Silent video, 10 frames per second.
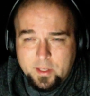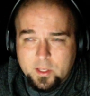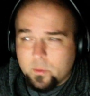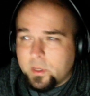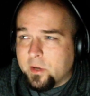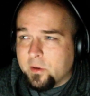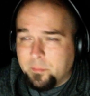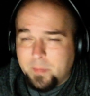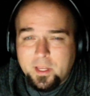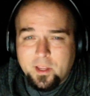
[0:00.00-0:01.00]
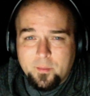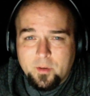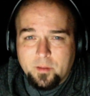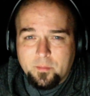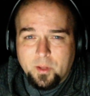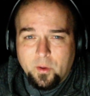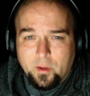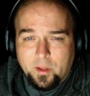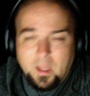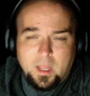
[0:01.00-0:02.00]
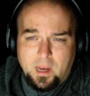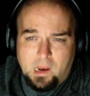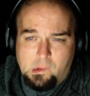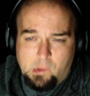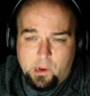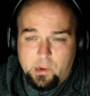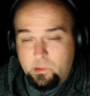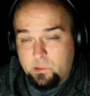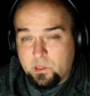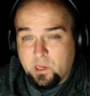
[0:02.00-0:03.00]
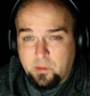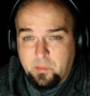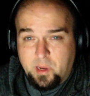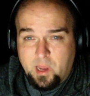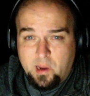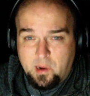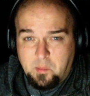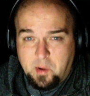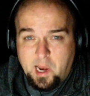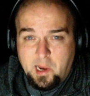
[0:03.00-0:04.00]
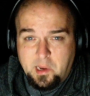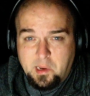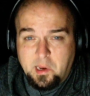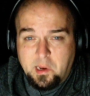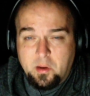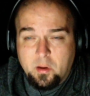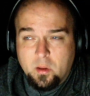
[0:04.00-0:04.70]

You don't hear me coming out and be going, oh, I knew he was going to be caught and I'm glad he did.